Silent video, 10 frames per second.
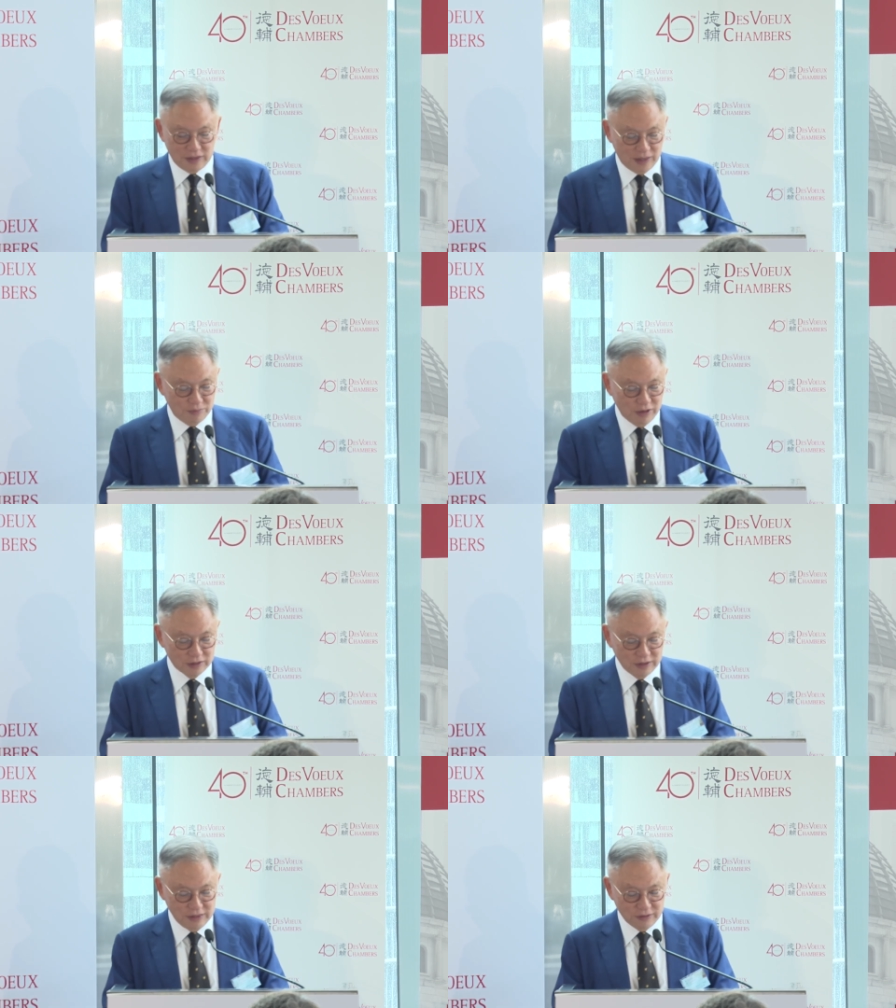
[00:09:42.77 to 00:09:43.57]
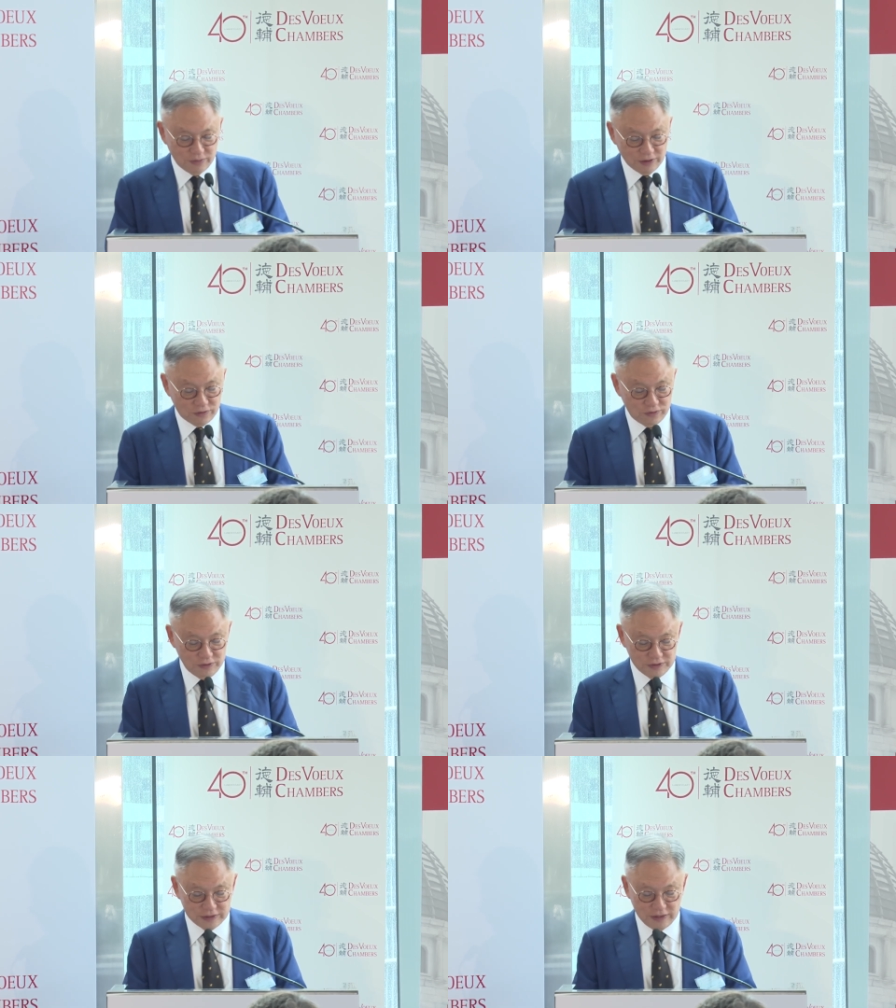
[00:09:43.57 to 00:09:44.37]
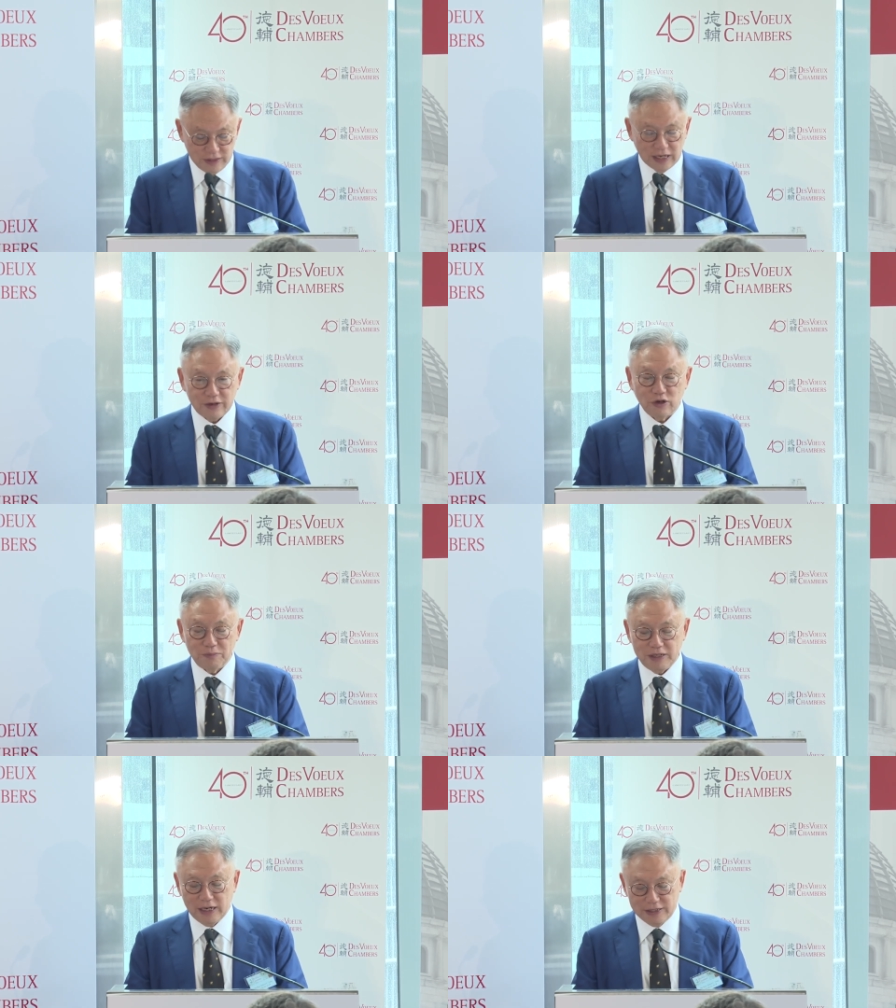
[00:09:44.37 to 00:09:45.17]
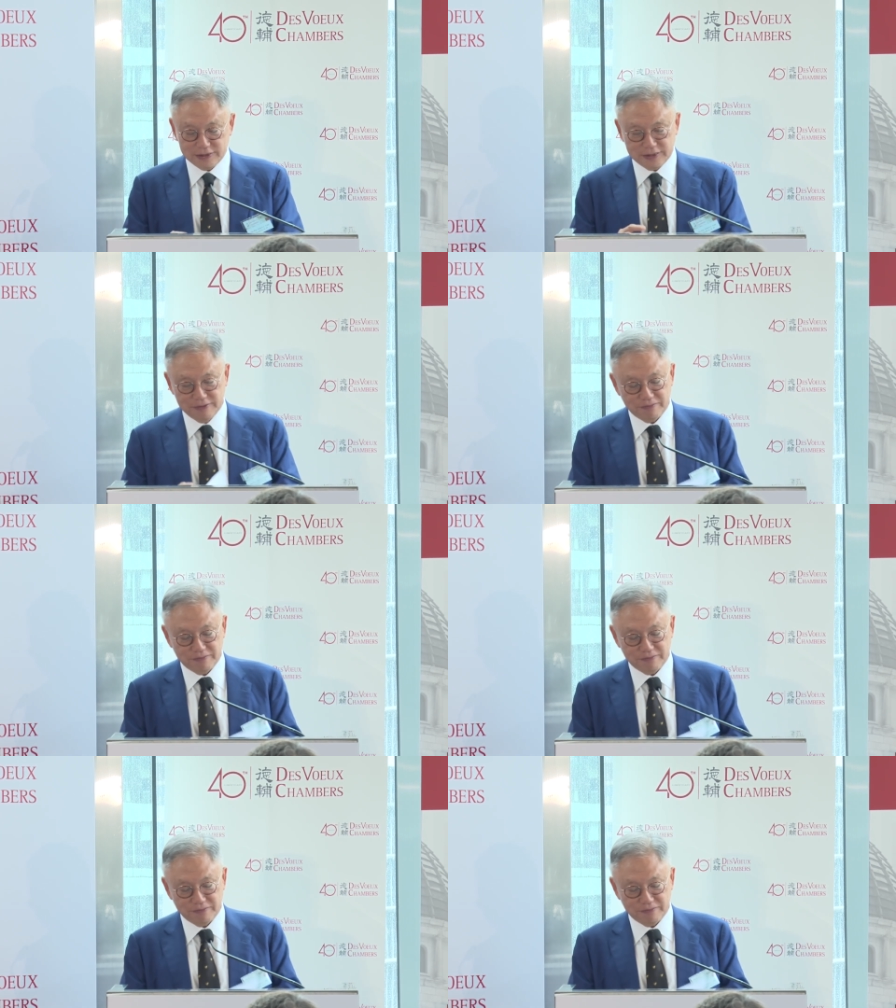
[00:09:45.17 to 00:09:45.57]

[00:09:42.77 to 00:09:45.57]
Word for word: and pertinent questions had not been asked.